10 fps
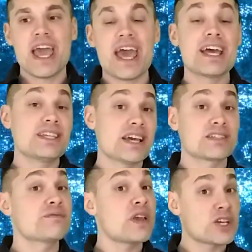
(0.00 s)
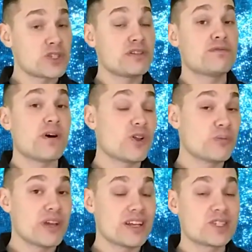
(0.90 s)
And yes, if you actually follow
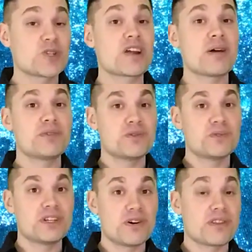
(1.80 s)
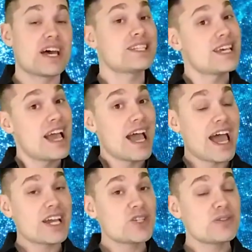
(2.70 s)
me on Instagram, you would know that
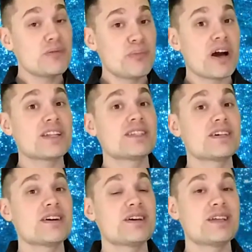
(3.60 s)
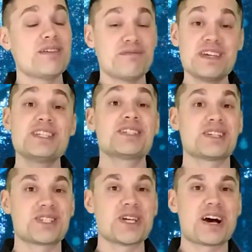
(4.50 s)
I actually bought a uh, Visa
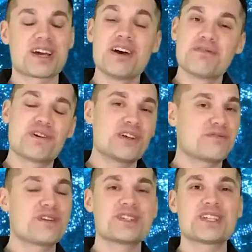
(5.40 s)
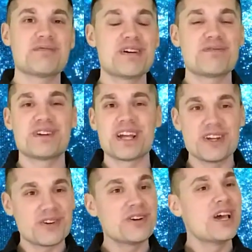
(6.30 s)
stock for the first time ever. And I
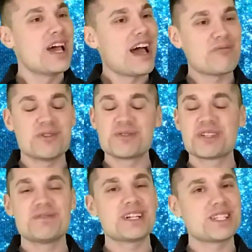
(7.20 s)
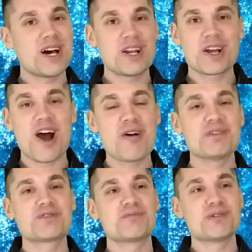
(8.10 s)
know I've been receiving a ton of
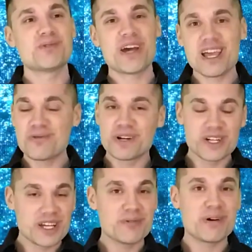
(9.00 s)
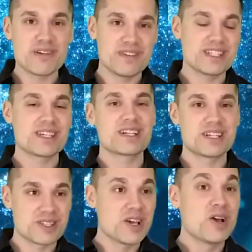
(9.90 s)
comments from people, hey, when are you going to buy Visa?
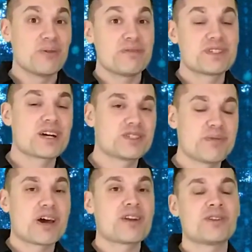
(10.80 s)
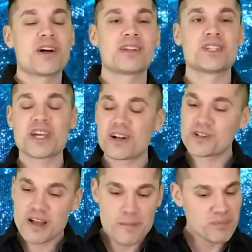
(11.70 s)
Because we've talked about it a lot on the
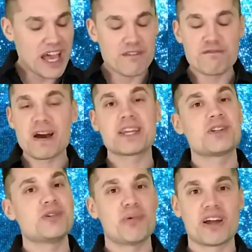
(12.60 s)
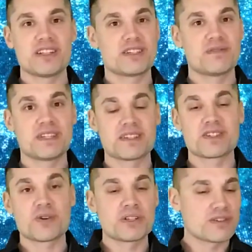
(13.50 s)
channel. I finally bought into Visa.
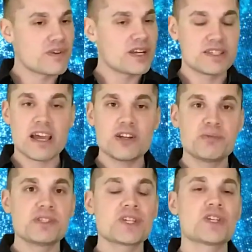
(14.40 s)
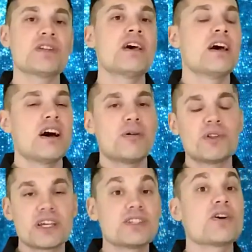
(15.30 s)
So it's a very tiny position. I'm
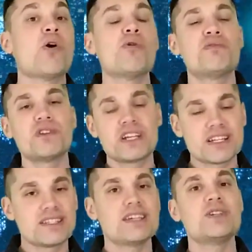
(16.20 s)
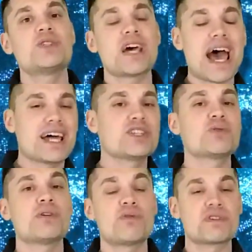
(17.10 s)
looking to hopefully continue to add
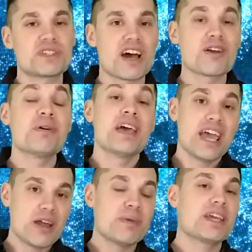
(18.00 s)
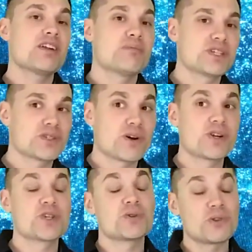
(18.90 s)
to it over time and make it a much
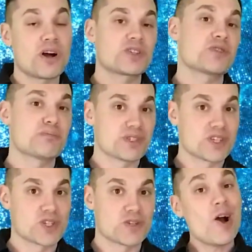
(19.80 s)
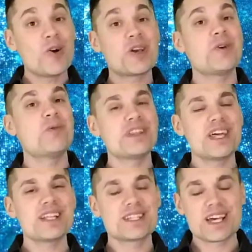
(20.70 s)
larger long-term position. Okay, with
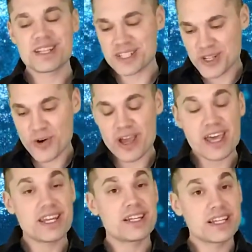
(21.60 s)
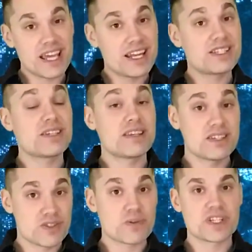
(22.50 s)
that said, let's go ahead and get into
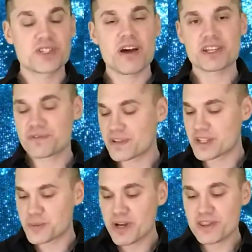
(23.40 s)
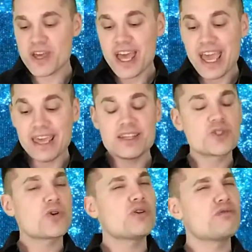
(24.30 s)
these three stocks for this month. And these
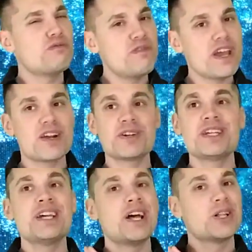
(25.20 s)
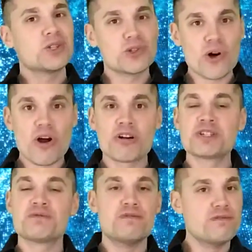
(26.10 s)
are all very
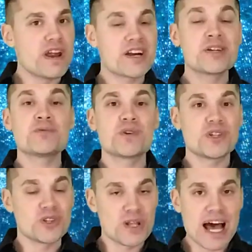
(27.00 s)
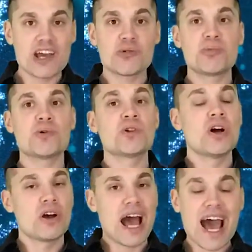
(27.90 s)
large, very reliable
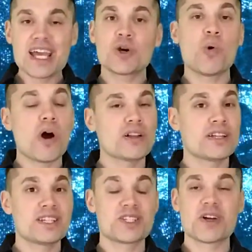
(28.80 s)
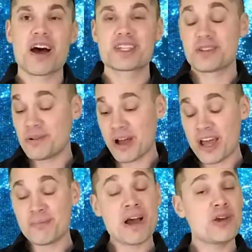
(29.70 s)
high quality stocks,
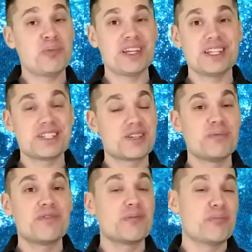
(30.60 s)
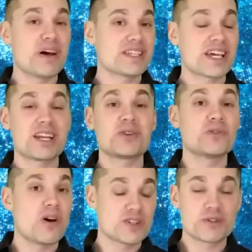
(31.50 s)
in my opinion, some of the best kind of
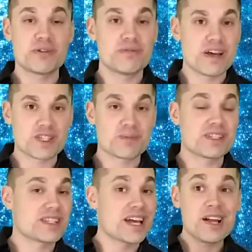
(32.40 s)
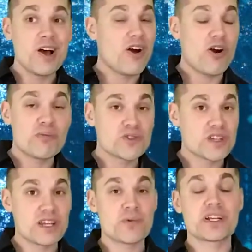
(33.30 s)
long-term investments that almost
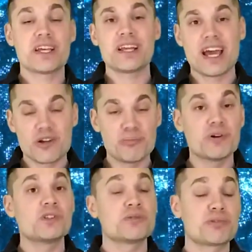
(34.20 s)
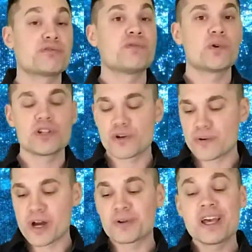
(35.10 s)
anyone can kind of build a portfolio
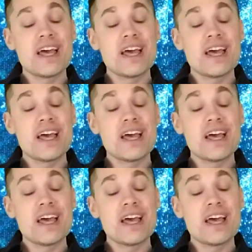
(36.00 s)
around.